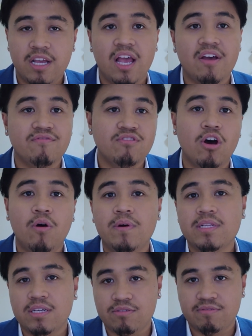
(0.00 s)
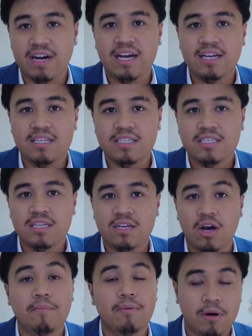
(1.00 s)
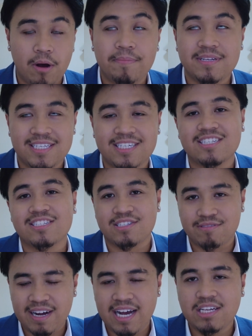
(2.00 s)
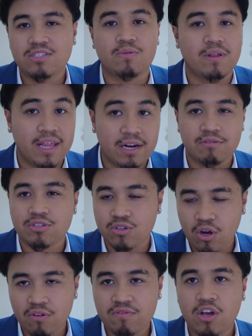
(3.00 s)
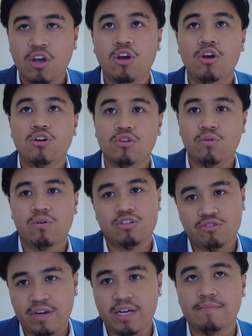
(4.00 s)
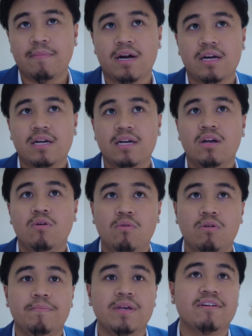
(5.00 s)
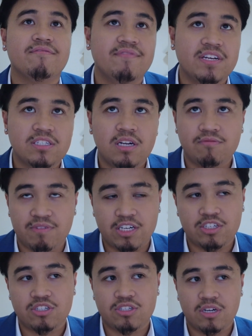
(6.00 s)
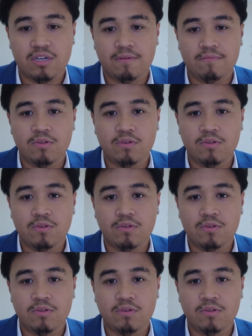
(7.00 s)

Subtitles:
If no one oppositions arise or they're resolved, your trademark will be officially registered.